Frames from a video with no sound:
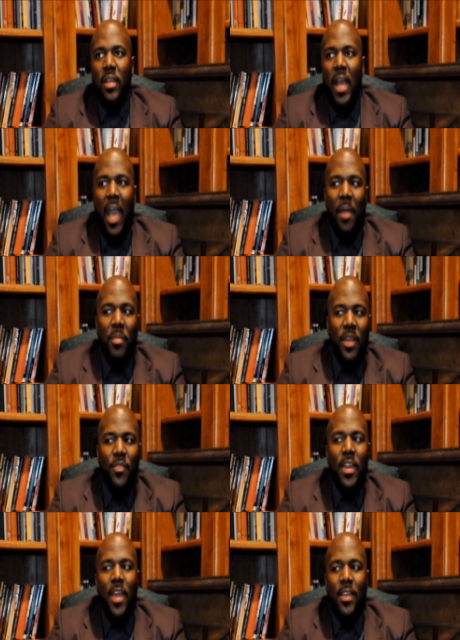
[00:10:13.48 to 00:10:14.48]
but every
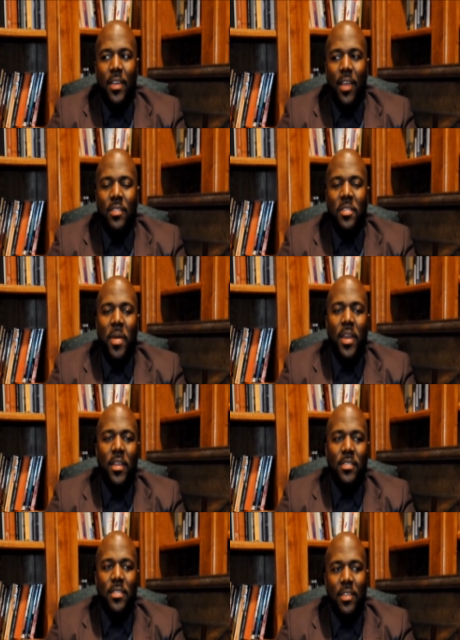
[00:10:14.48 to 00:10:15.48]
now and then somebody
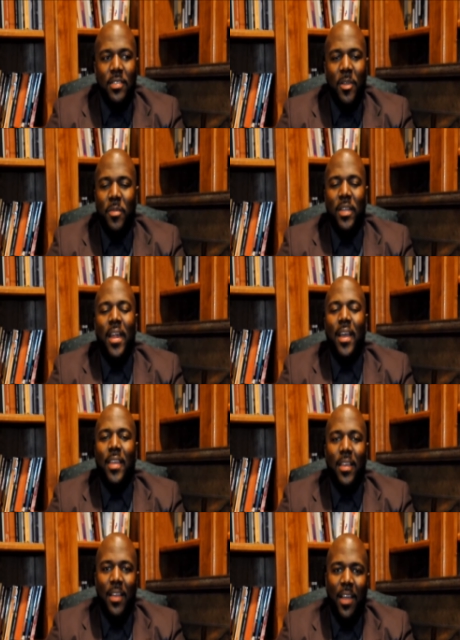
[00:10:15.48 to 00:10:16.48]
would say something and I
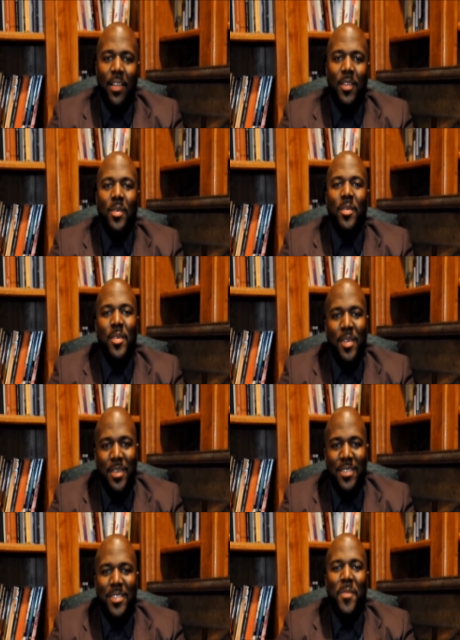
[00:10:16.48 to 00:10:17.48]
kick like a little
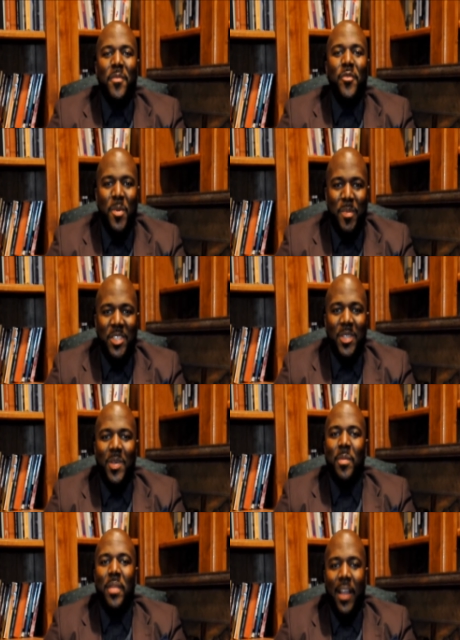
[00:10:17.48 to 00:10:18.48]
something for them to show
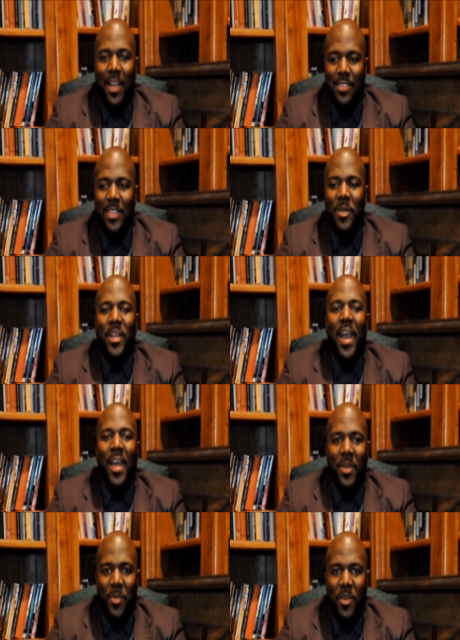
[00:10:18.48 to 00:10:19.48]
them like I still
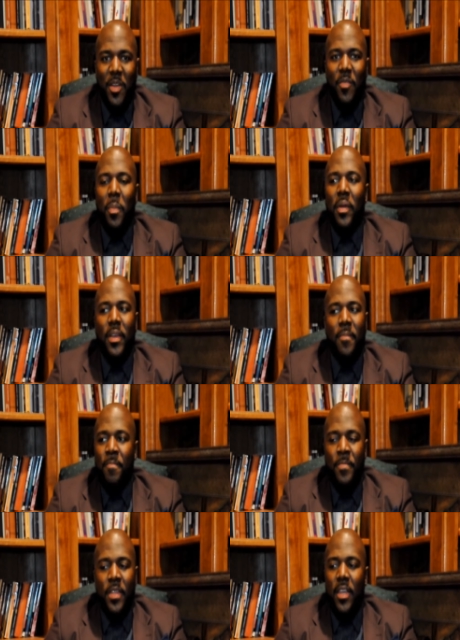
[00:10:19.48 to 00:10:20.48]
got it or whatever, but
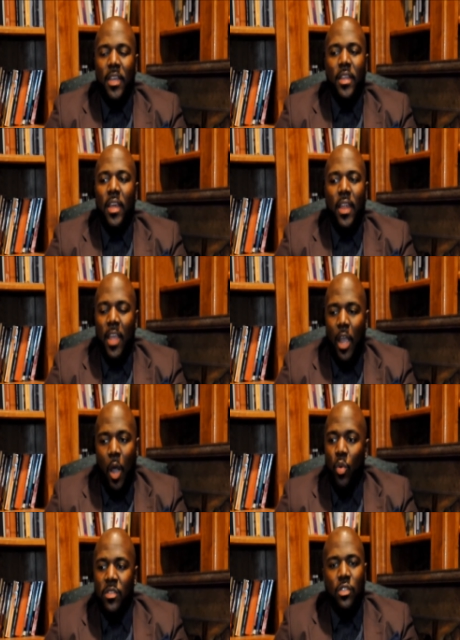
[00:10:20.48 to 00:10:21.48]
I
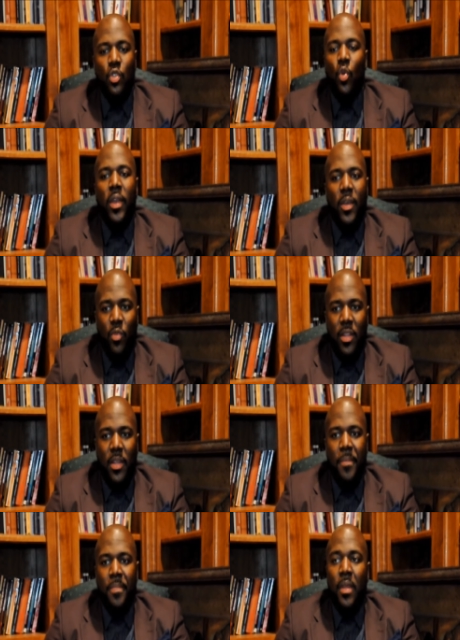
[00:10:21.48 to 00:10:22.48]
wasn't doing it
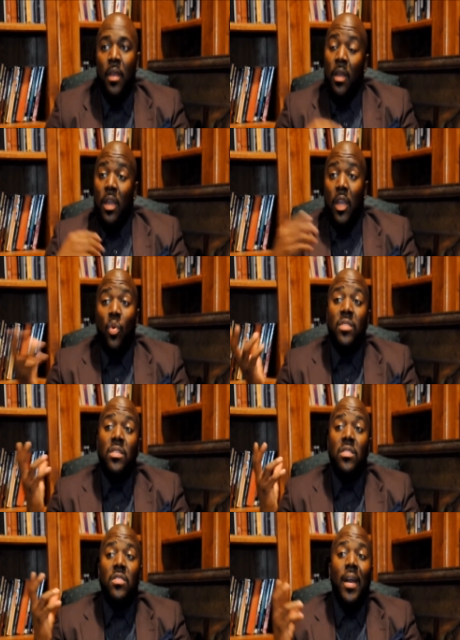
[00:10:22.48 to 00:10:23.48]
really. It wasn't
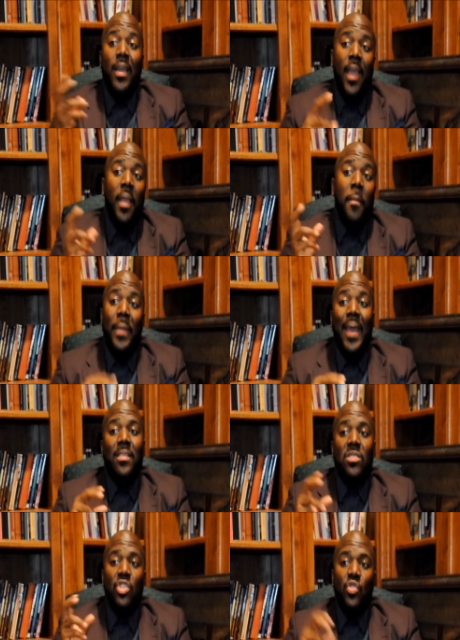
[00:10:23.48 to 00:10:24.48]
until I came
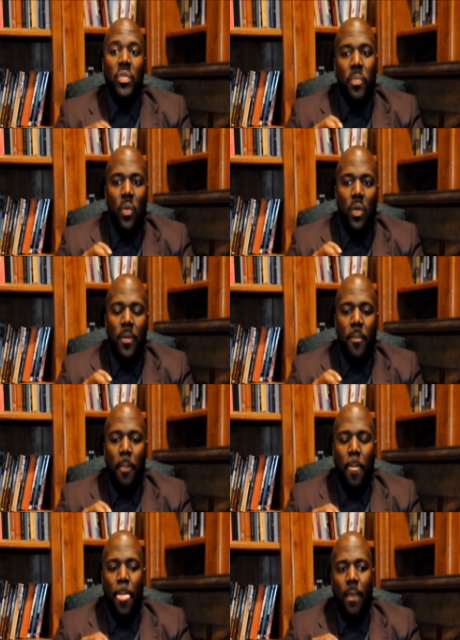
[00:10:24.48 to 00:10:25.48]
back to Shreveport
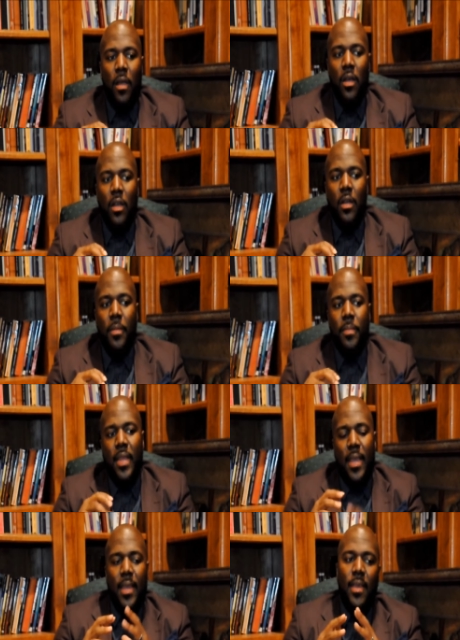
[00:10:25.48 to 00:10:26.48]

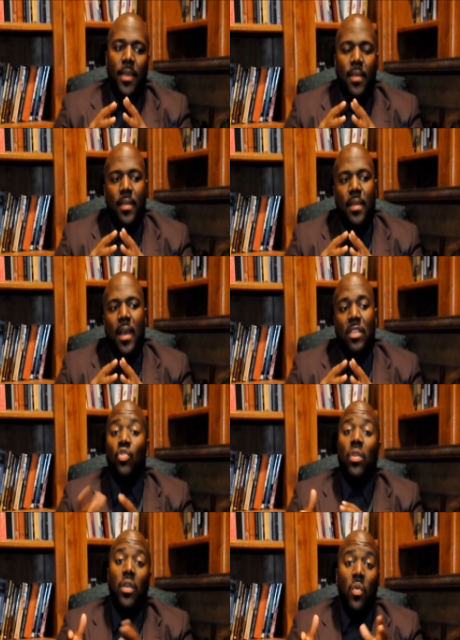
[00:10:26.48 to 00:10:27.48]
and I
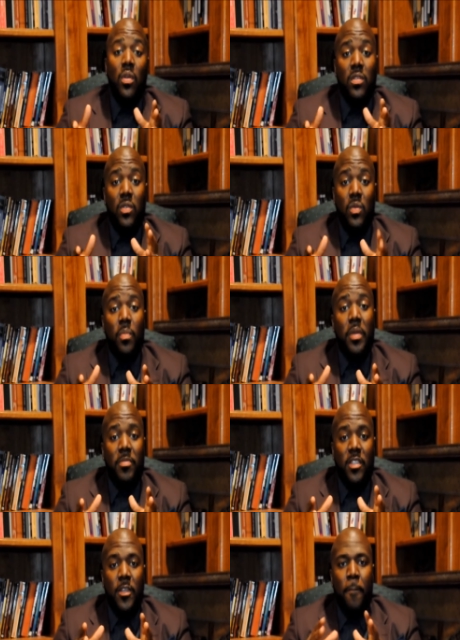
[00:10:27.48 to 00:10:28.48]
started going to
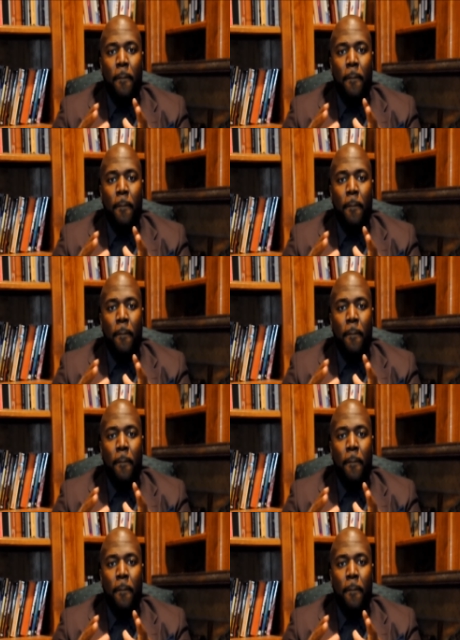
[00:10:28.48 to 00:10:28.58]
Bipsy.